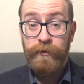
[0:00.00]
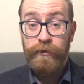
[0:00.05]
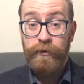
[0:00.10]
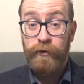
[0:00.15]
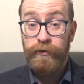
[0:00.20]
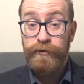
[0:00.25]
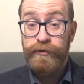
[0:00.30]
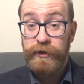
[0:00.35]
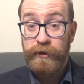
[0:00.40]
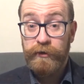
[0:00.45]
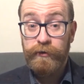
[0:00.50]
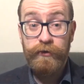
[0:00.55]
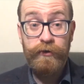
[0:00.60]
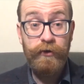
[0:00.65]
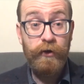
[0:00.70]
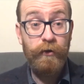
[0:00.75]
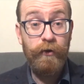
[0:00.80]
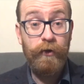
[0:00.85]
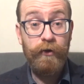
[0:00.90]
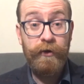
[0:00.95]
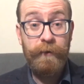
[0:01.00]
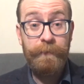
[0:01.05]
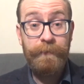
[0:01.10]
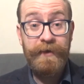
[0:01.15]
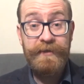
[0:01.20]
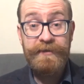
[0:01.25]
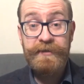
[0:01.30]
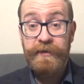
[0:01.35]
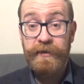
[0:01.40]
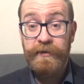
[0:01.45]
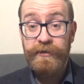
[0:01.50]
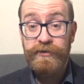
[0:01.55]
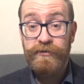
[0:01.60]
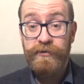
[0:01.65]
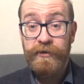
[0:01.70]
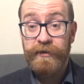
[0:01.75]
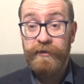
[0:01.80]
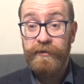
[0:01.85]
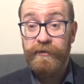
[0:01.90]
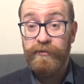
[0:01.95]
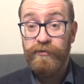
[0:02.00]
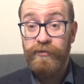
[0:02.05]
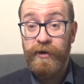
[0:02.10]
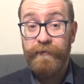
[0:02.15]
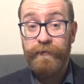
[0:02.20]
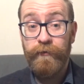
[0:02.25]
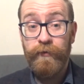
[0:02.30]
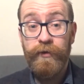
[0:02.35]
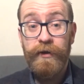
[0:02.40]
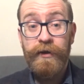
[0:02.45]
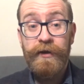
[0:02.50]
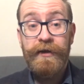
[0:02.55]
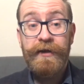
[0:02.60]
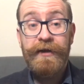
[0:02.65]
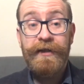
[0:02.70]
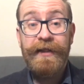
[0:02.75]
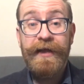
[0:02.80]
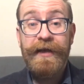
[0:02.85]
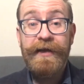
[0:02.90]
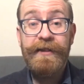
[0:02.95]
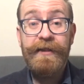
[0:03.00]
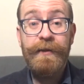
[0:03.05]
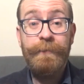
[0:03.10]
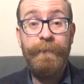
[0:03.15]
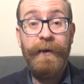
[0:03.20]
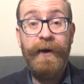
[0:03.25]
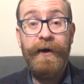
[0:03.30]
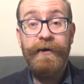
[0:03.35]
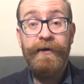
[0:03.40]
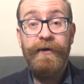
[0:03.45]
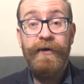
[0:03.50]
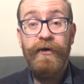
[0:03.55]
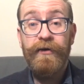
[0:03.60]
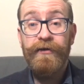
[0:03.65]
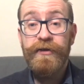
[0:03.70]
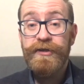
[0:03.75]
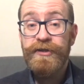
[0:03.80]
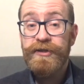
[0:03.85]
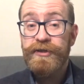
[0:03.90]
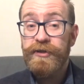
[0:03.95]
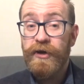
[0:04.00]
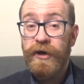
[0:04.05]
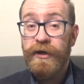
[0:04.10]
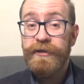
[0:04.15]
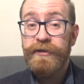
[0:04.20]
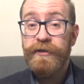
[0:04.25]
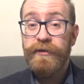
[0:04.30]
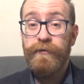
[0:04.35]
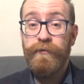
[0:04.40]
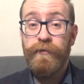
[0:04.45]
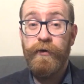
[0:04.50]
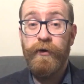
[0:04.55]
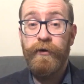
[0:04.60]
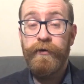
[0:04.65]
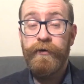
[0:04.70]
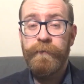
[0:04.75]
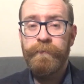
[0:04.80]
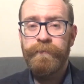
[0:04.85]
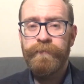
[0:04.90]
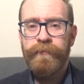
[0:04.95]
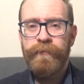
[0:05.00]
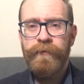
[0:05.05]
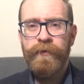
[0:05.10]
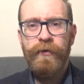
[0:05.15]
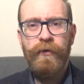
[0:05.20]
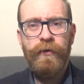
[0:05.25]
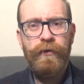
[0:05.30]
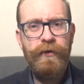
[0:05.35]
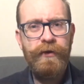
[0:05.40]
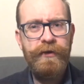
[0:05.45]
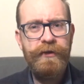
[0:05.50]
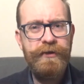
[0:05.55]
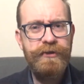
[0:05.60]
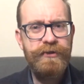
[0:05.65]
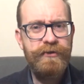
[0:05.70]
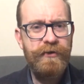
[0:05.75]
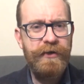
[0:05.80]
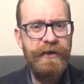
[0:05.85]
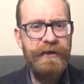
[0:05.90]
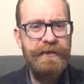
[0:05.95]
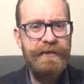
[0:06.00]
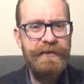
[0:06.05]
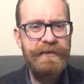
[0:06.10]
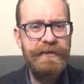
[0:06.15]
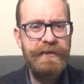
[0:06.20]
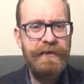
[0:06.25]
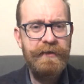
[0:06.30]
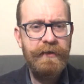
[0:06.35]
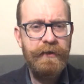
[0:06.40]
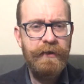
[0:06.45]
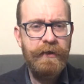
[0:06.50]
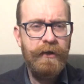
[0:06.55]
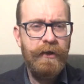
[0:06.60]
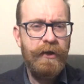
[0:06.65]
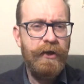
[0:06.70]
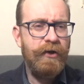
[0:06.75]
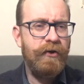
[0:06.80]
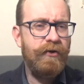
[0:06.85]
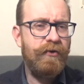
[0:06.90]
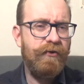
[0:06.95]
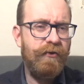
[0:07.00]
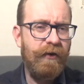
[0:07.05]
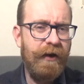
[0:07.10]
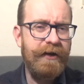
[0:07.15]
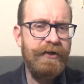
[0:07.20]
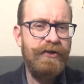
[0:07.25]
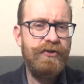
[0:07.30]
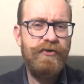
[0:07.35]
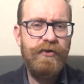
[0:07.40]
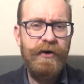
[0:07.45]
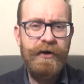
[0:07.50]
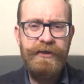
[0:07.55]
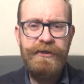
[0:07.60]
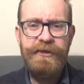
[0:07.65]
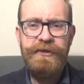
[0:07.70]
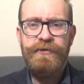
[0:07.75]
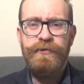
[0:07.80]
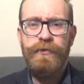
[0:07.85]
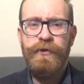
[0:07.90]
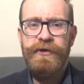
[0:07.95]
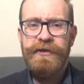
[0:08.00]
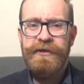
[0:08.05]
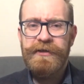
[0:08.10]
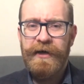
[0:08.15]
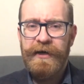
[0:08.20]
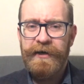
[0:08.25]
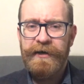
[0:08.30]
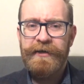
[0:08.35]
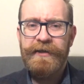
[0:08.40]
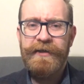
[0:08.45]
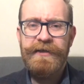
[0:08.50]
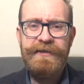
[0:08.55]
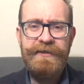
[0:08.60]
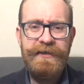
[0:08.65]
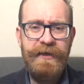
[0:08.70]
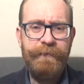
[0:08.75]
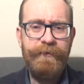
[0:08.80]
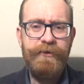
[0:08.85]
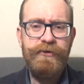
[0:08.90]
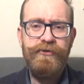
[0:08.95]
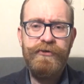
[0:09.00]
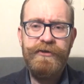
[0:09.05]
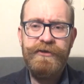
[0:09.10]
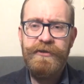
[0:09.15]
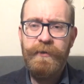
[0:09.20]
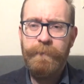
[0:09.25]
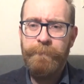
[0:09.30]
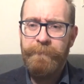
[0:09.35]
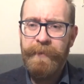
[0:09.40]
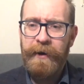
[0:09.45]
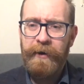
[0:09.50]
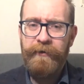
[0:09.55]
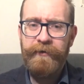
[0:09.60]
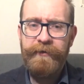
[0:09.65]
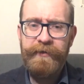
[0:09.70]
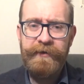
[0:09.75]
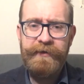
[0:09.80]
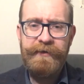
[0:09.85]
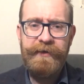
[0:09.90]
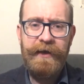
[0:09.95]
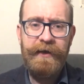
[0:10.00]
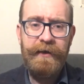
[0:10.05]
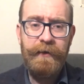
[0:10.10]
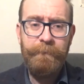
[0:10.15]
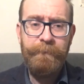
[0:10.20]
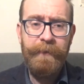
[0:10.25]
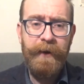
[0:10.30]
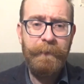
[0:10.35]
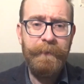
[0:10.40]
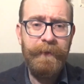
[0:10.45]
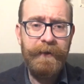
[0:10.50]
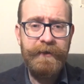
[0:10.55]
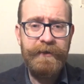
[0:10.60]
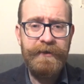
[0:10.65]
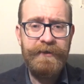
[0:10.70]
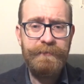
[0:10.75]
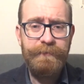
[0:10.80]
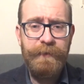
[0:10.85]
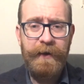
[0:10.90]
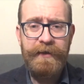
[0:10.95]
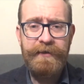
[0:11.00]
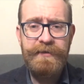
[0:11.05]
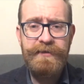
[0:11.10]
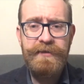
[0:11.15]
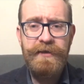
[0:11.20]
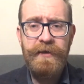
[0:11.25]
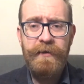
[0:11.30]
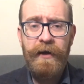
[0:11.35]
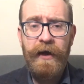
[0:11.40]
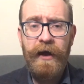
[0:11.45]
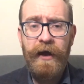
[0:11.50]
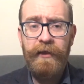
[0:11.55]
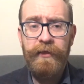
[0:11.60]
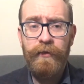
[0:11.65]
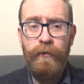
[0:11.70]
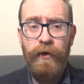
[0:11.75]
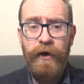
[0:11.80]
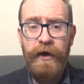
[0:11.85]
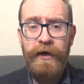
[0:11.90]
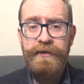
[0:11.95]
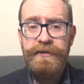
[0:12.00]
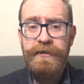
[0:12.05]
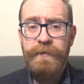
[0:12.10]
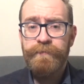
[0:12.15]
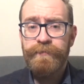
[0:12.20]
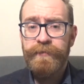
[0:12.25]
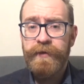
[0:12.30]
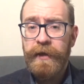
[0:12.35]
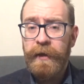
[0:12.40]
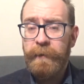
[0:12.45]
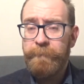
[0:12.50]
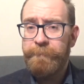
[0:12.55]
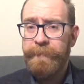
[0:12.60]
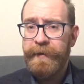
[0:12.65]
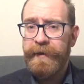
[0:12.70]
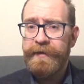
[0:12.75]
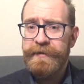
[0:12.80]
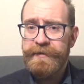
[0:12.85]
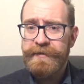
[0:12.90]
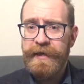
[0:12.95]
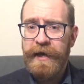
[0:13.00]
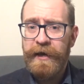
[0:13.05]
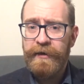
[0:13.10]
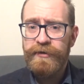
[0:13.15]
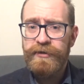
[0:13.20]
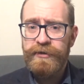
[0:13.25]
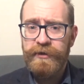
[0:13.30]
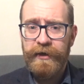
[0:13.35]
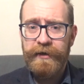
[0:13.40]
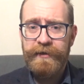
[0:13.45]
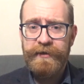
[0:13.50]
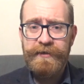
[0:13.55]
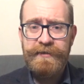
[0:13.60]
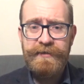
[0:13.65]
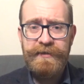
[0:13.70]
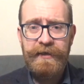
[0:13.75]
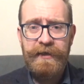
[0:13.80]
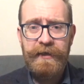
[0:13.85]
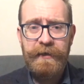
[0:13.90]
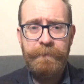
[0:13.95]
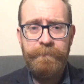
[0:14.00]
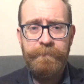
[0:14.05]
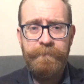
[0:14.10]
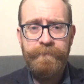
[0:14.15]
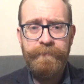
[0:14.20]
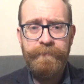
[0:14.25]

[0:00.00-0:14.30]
Those that could no longer muster the strength to travel lay in the mud on the sides of the road or in the streets. Great trenches were dug in the cemeteries to bury the dead at public expense, otherwise in pits outside the city.